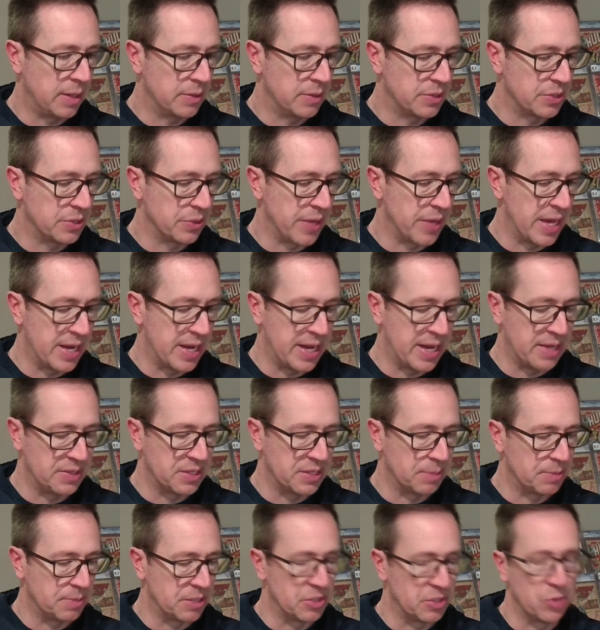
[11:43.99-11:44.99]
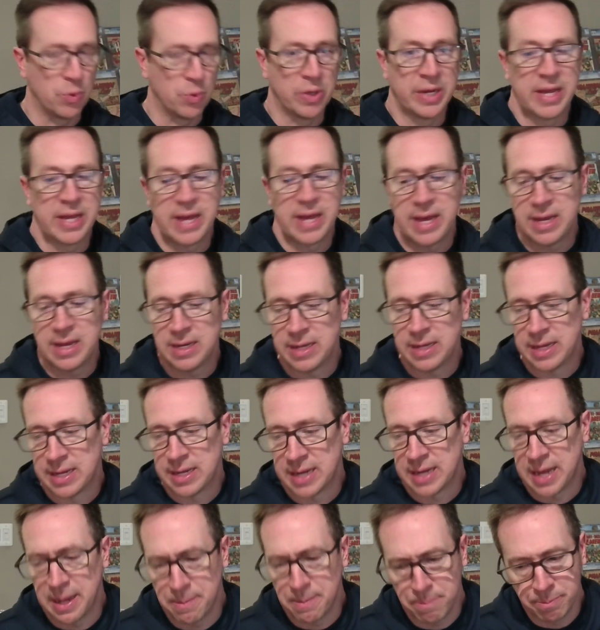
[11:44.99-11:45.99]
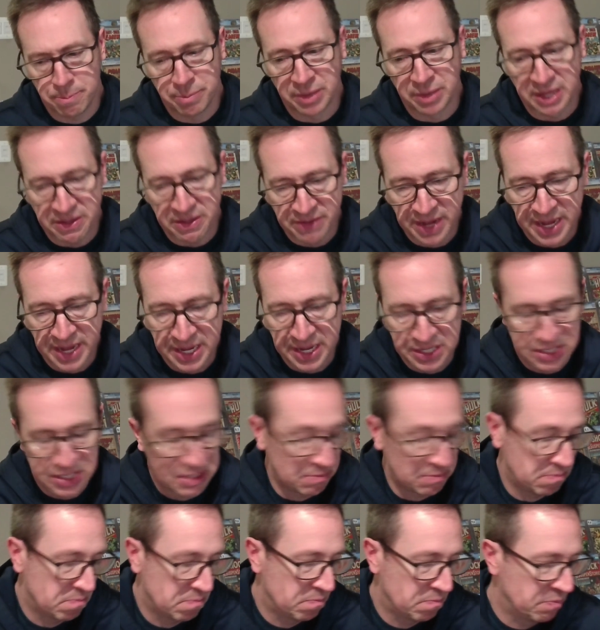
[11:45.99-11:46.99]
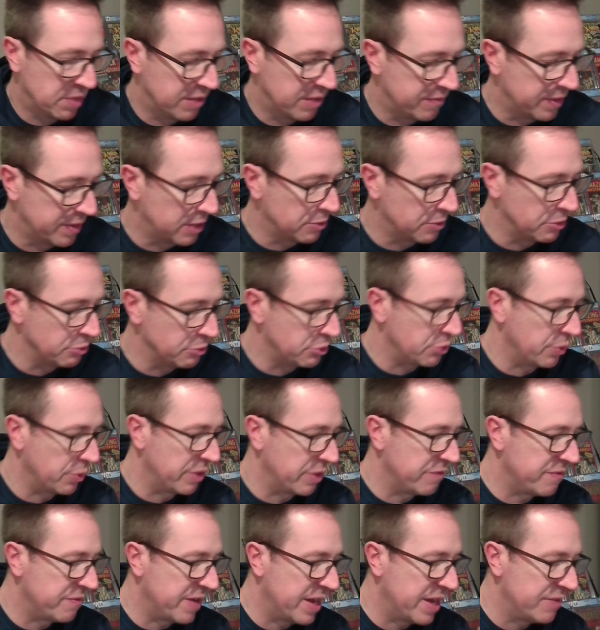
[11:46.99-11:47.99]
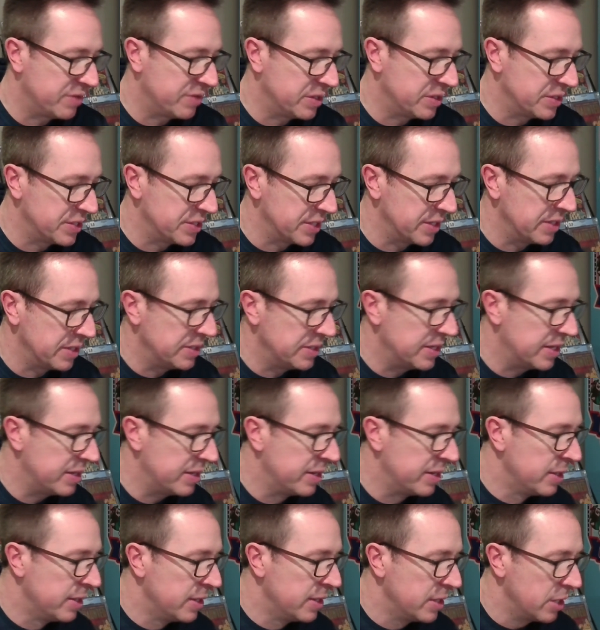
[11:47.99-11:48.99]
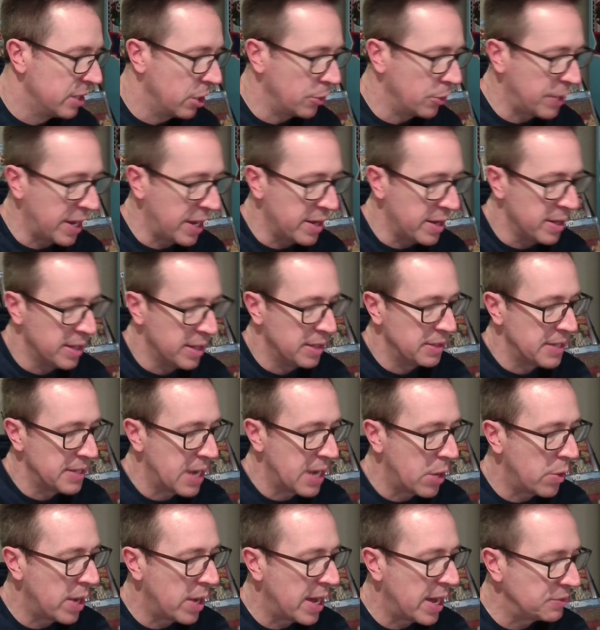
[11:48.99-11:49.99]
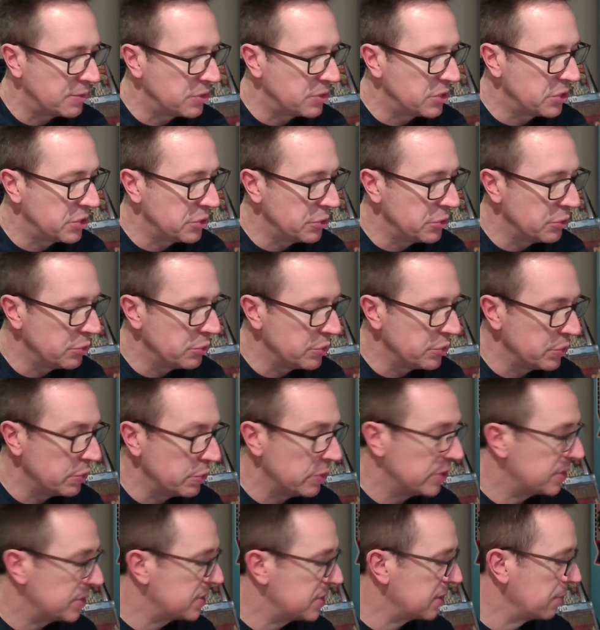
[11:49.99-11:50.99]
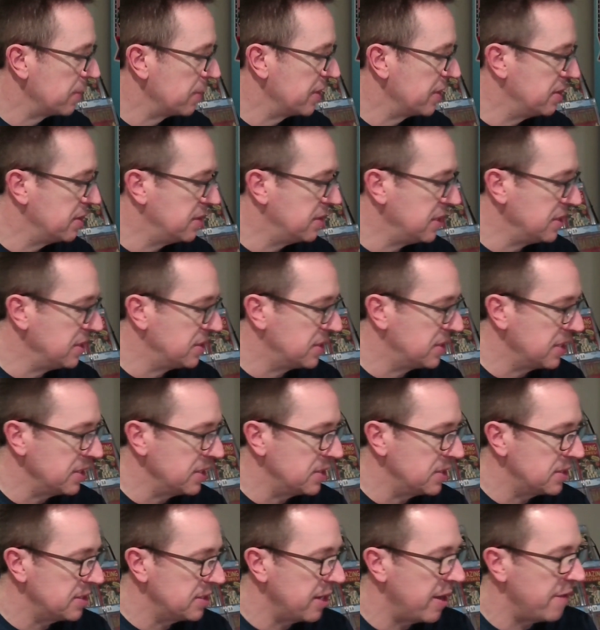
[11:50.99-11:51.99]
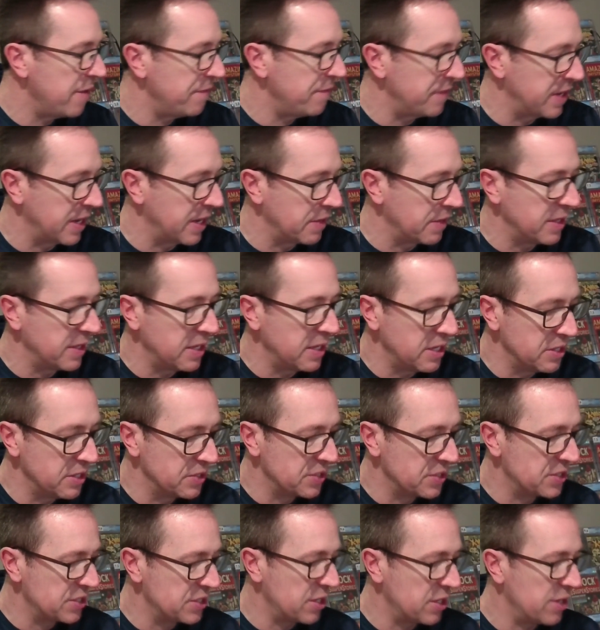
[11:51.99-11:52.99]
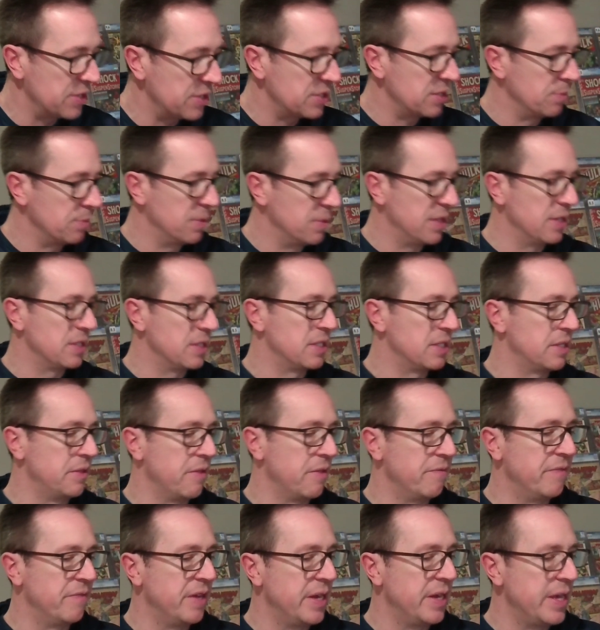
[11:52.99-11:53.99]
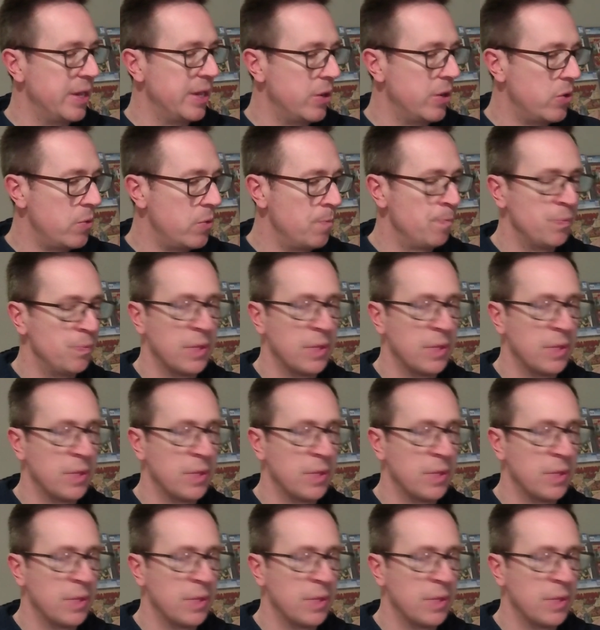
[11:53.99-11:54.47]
So that adds up to 28, and I believe I asked if he could do 25, and he said he did. Okay, now on to some of the DC stuff, and I think you saw some of this in the video.